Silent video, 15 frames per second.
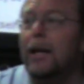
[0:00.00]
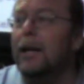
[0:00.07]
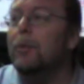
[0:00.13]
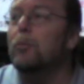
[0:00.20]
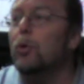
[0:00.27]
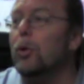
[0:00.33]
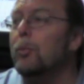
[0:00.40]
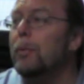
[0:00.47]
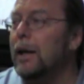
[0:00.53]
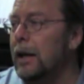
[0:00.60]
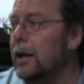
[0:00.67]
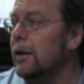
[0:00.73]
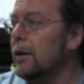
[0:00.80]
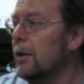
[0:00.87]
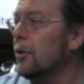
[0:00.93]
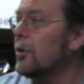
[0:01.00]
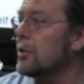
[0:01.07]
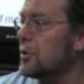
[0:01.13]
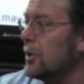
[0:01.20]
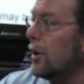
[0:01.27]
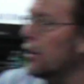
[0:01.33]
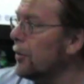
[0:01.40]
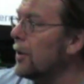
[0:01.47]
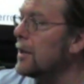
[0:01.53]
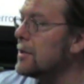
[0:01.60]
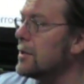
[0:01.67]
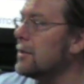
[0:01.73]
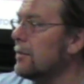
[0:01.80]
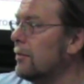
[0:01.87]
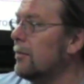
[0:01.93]
eating more meat. Of course, you know,
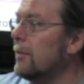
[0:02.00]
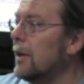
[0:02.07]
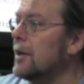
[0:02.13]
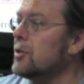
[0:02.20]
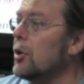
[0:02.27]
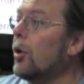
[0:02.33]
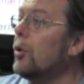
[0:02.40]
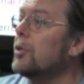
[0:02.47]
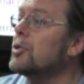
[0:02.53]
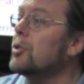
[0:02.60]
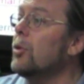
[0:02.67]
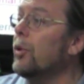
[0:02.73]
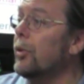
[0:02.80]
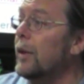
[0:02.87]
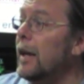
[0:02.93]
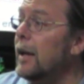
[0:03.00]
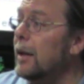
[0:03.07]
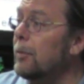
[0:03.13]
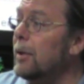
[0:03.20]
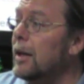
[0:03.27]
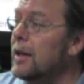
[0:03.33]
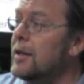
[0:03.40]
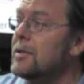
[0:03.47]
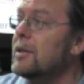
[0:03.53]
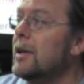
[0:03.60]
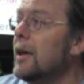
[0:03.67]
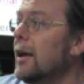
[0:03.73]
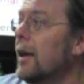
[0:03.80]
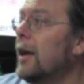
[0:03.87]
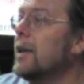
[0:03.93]
that's it's old school thinking
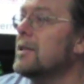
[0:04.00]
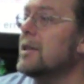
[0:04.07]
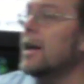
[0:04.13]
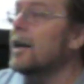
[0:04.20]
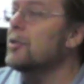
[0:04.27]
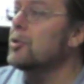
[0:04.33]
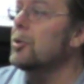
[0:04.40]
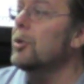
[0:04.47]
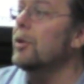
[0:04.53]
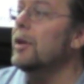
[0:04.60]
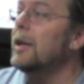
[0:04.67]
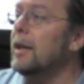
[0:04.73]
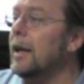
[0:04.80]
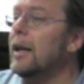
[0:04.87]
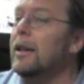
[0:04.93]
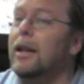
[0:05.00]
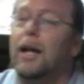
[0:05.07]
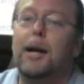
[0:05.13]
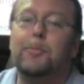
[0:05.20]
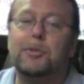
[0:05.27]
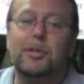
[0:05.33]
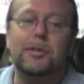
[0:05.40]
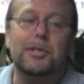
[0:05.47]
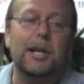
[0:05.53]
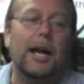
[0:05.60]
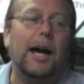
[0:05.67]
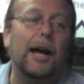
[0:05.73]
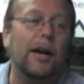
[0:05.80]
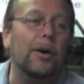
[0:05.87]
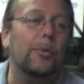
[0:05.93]
because it's not true. You can get lobsters
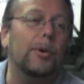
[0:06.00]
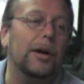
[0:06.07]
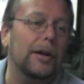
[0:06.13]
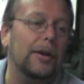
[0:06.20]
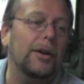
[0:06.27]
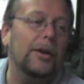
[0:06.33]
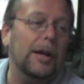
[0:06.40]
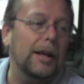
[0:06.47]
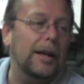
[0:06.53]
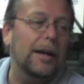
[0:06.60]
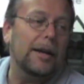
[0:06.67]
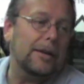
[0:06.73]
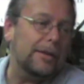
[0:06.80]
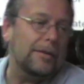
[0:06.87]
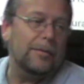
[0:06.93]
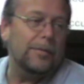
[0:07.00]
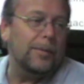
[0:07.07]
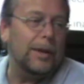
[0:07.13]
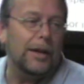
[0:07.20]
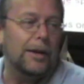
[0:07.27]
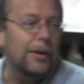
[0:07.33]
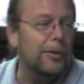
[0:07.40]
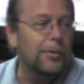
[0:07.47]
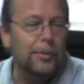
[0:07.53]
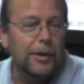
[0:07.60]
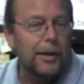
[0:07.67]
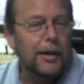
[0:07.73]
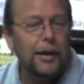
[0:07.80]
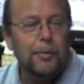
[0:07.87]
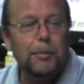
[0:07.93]
in Iowa and you can get, you know,
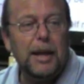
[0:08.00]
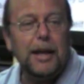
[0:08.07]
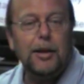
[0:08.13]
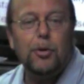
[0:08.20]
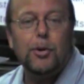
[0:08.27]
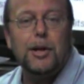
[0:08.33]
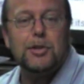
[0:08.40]
Maine